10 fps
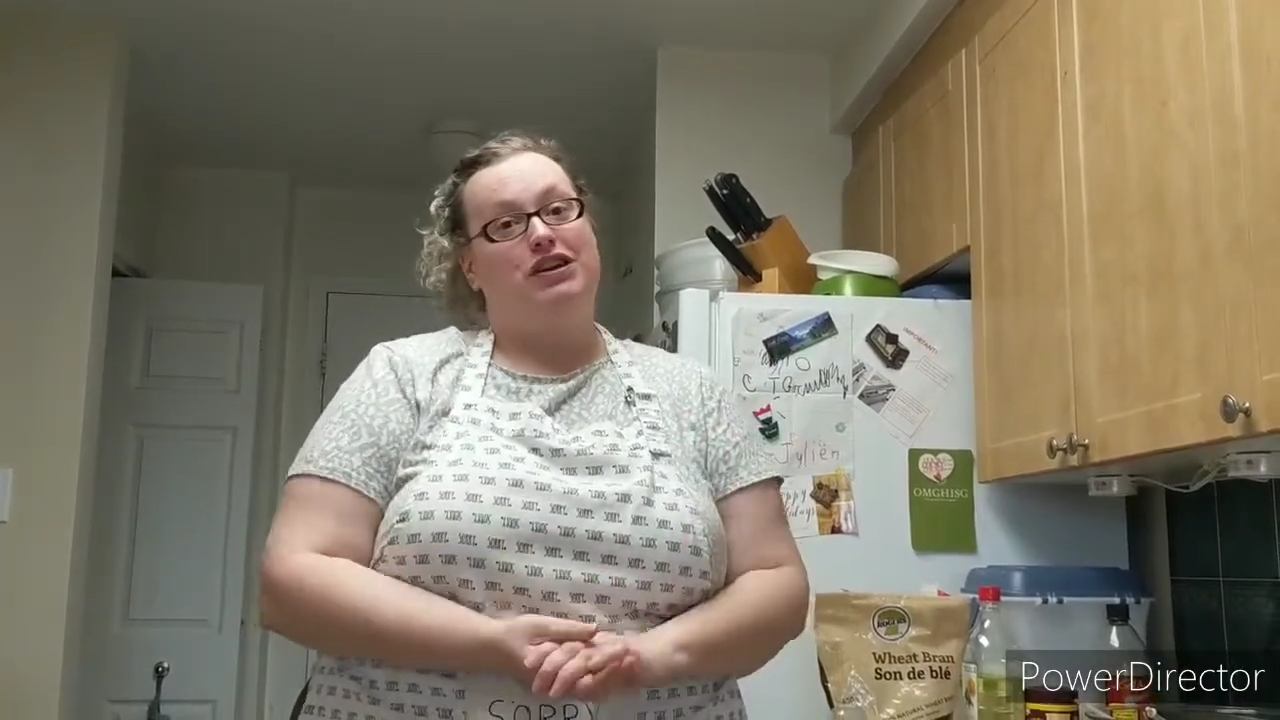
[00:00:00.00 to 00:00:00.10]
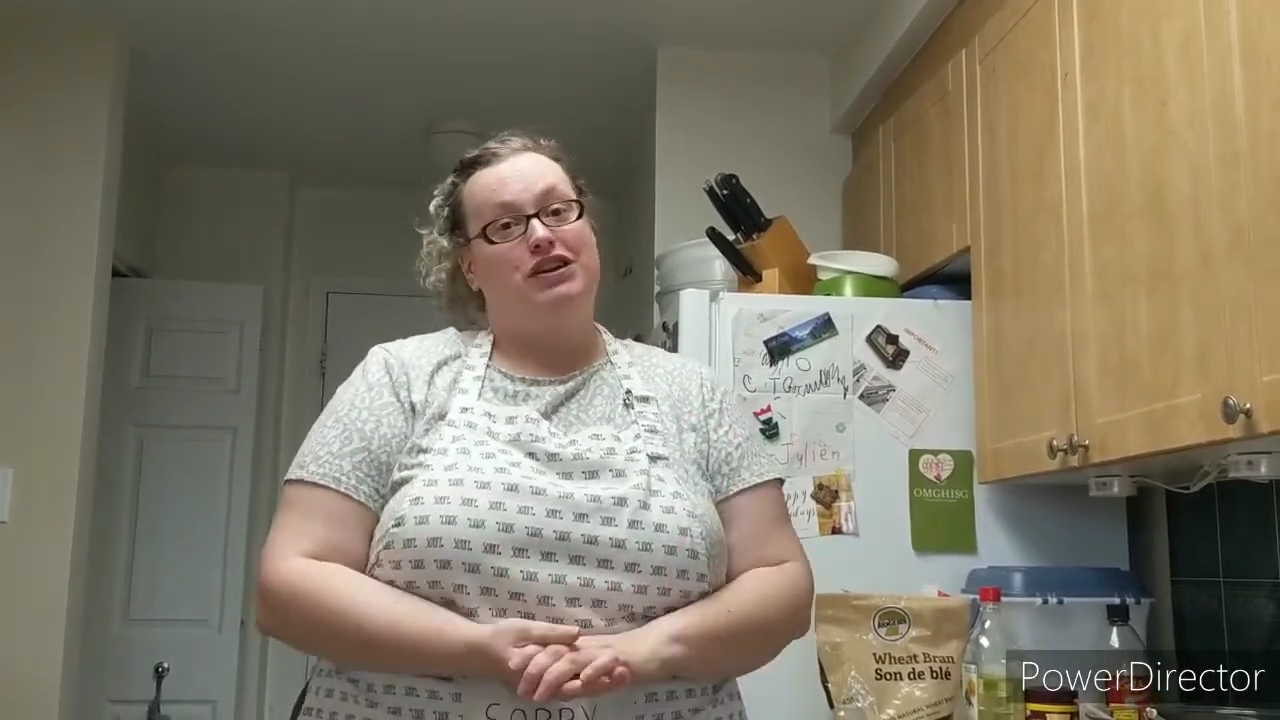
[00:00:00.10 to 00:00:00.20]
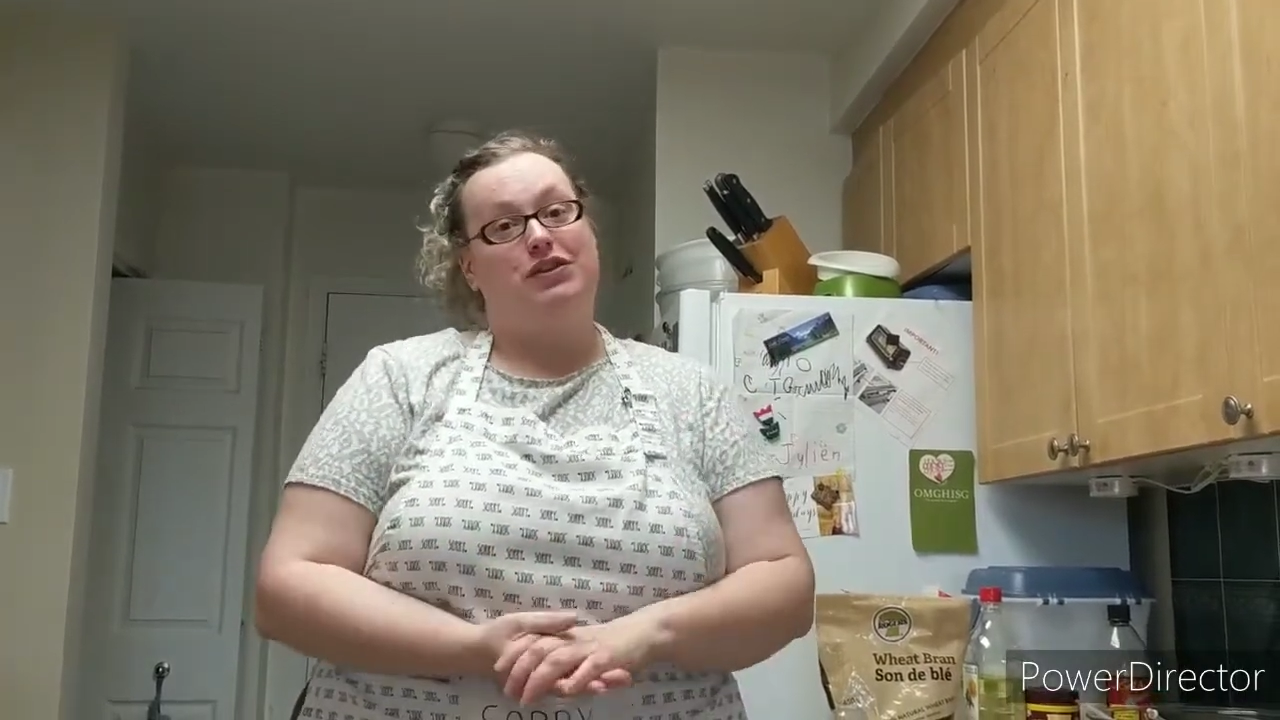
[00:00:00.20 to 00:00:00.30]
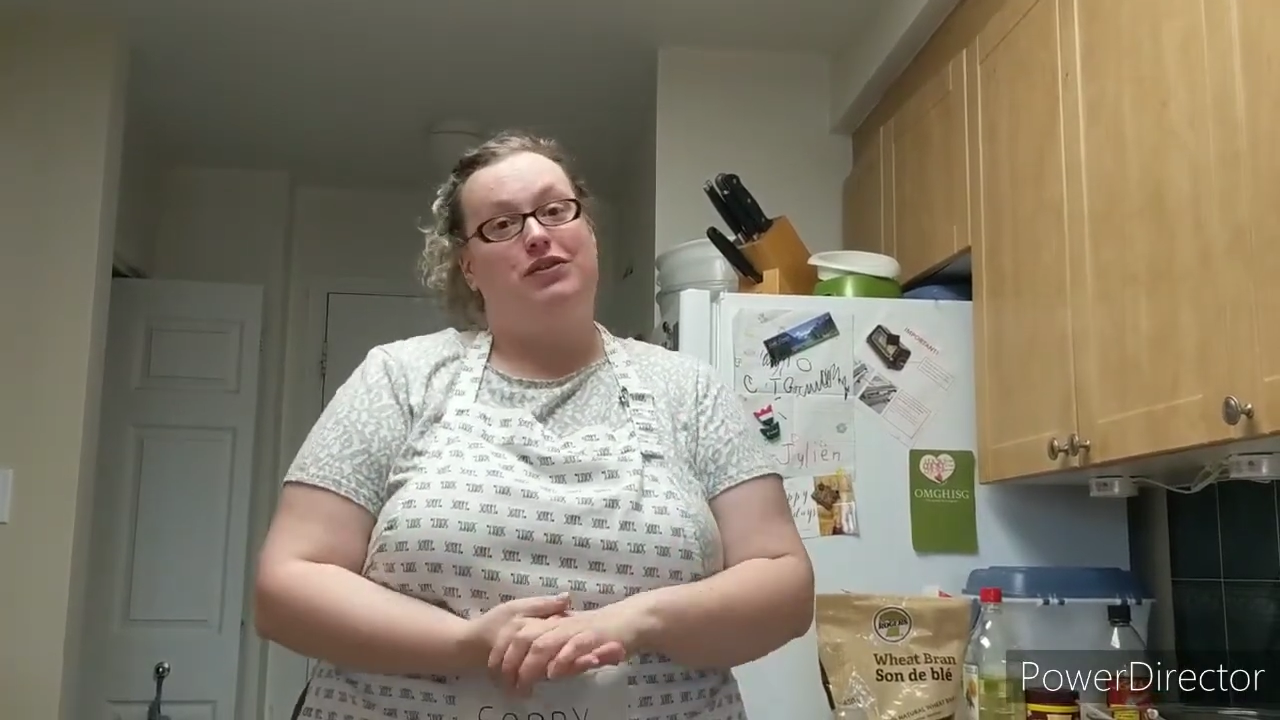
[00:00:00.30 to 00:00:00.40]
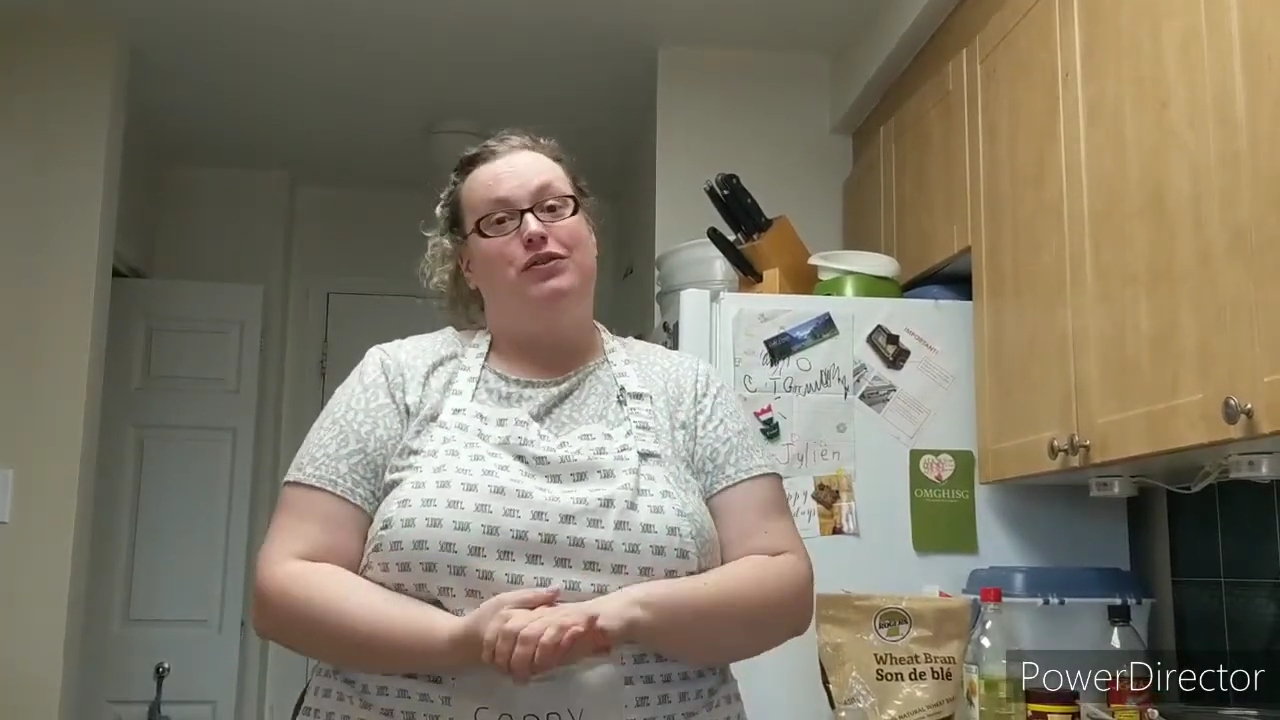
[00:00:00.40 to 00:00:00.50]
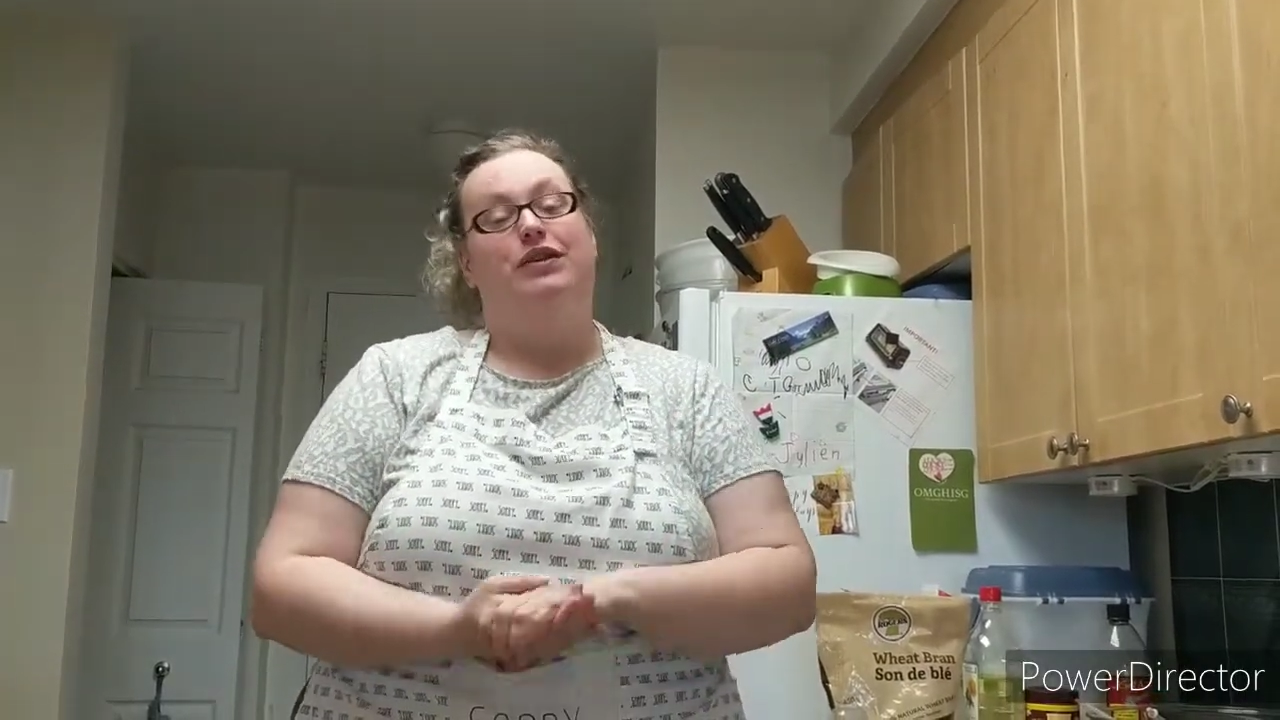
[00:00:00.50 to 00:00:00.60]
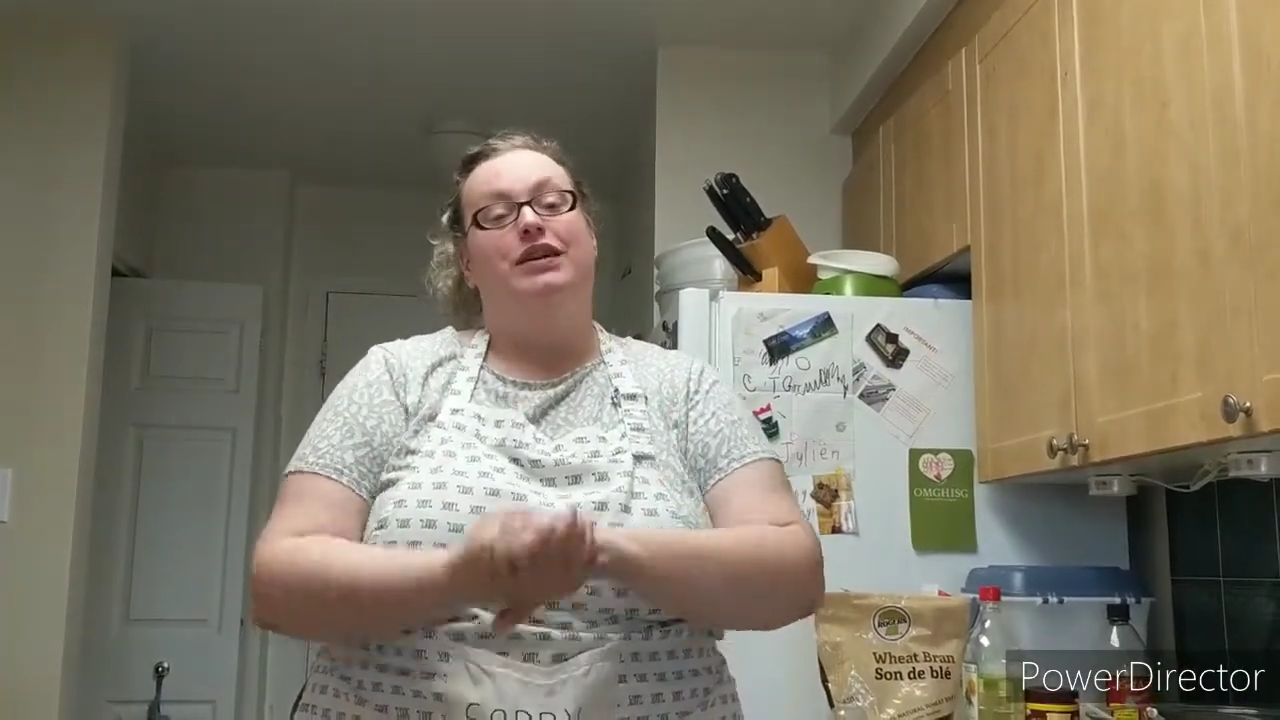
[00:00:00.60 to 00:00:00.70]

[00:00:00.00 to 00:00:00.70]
use